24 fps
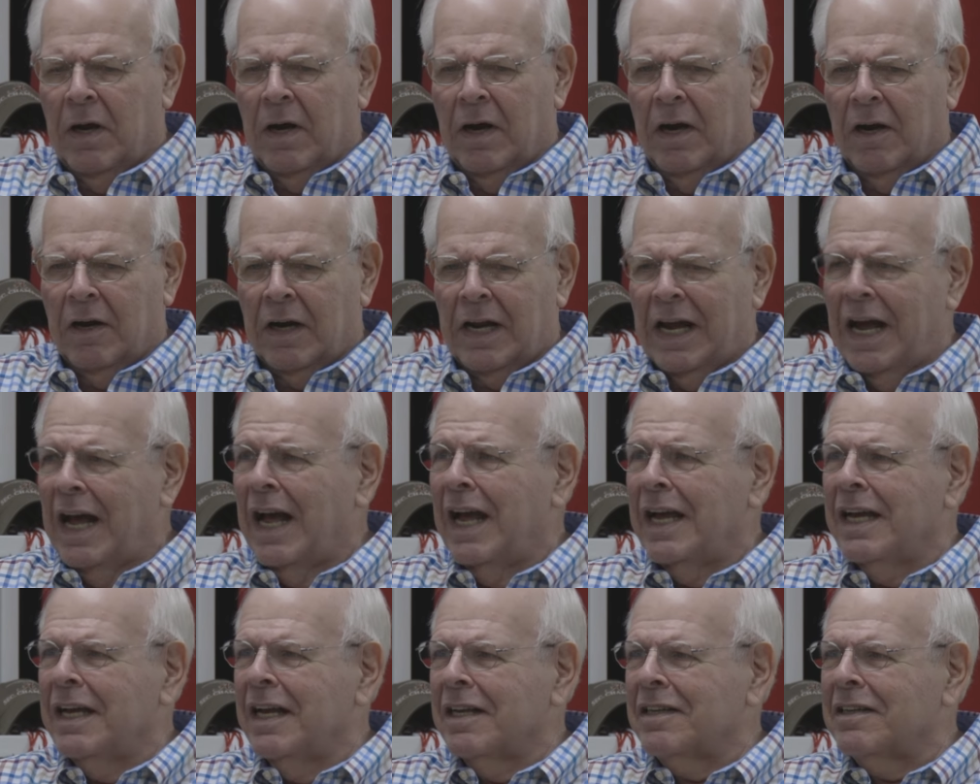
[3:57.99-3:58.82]
our
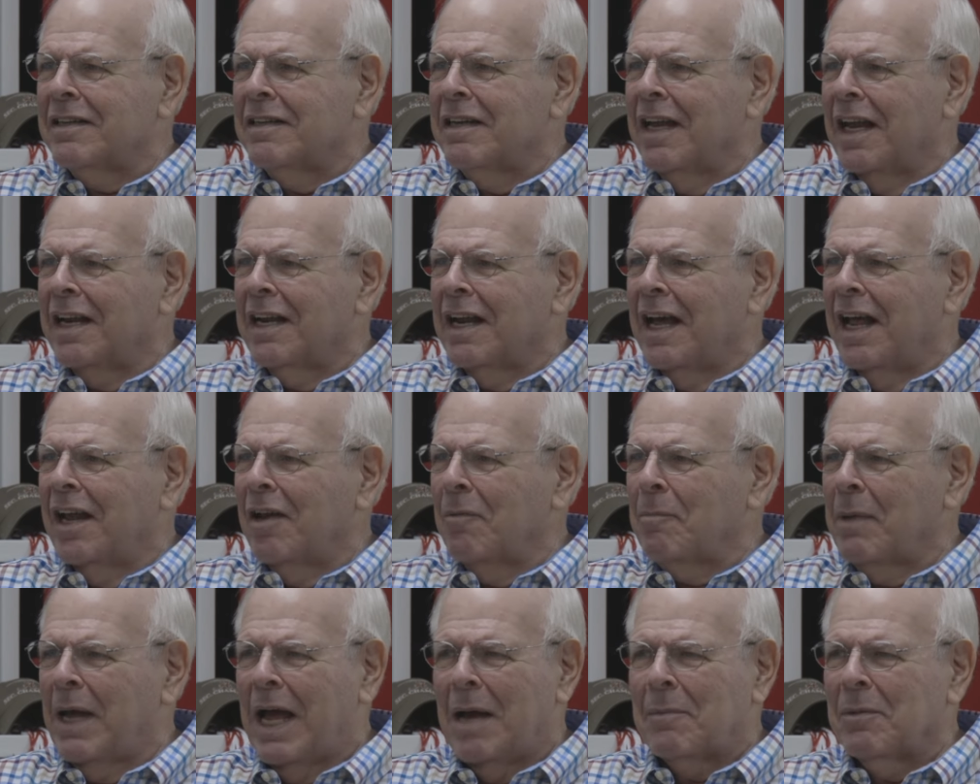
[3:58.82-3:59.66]
guy at
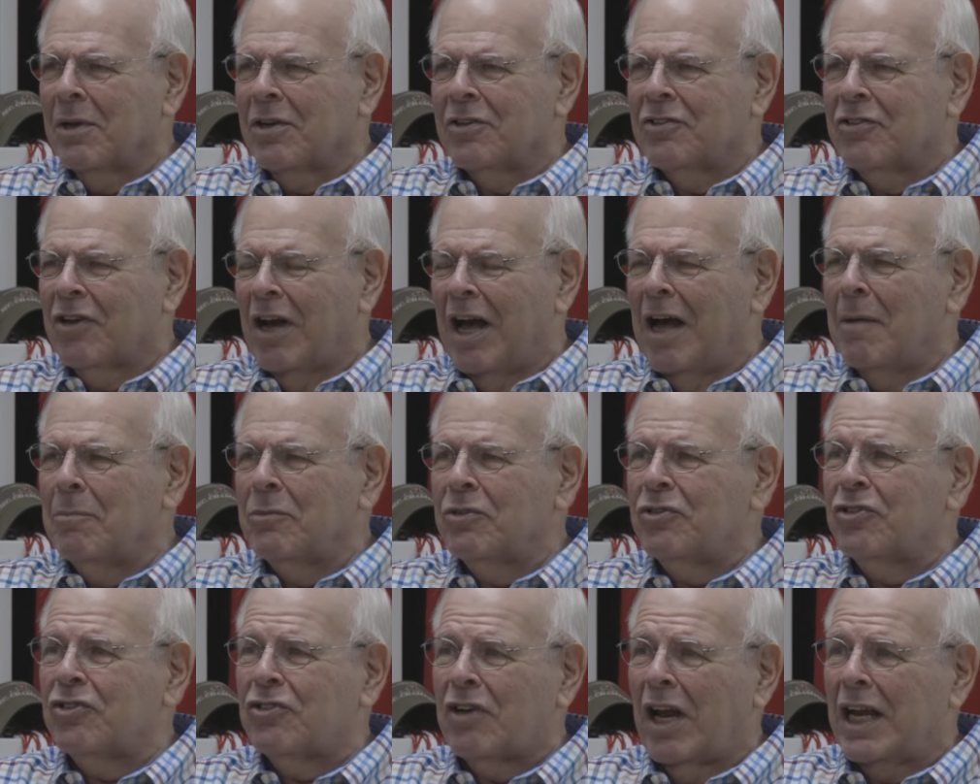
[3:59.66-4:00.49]
Alabama, Tom
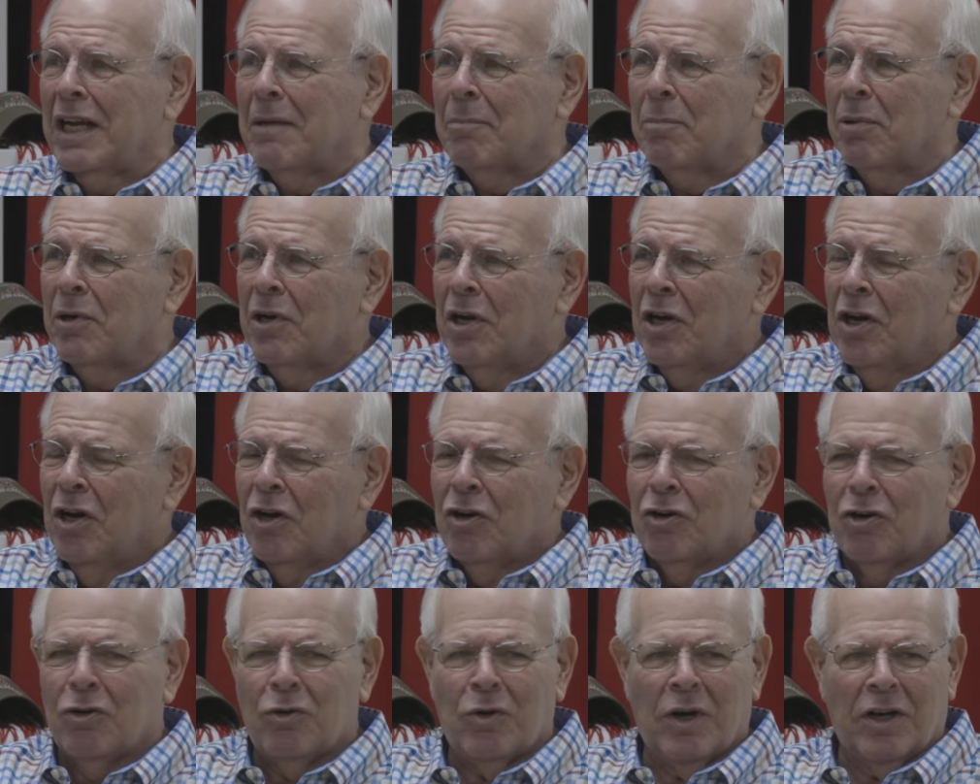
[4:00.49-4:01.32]
Stipe,
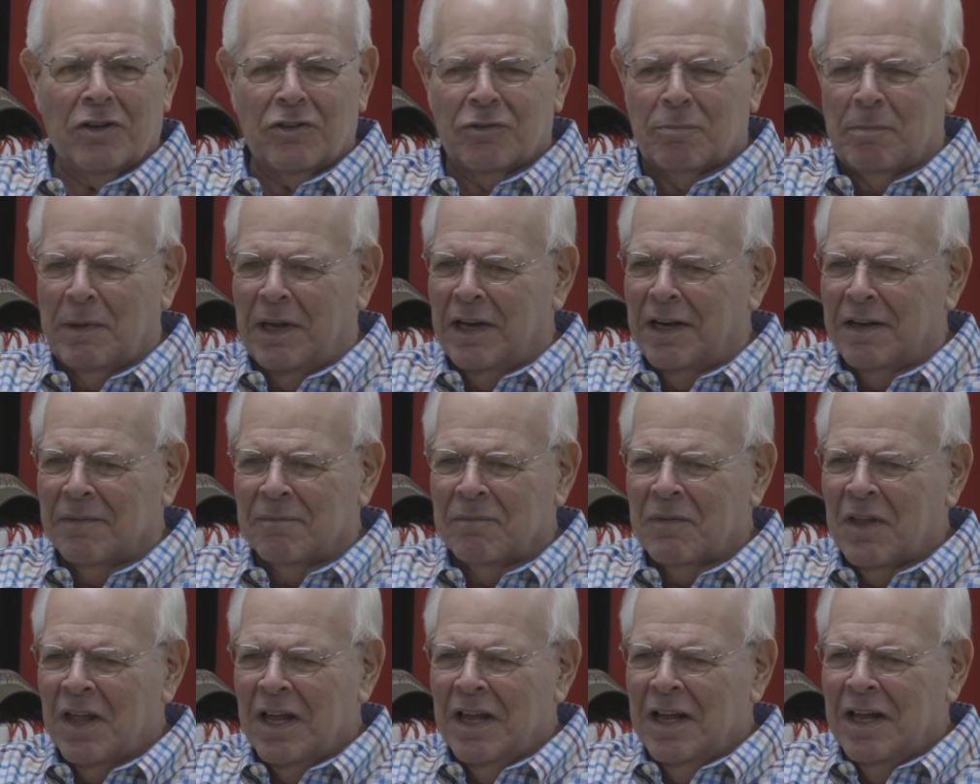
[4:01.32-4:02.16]
who has been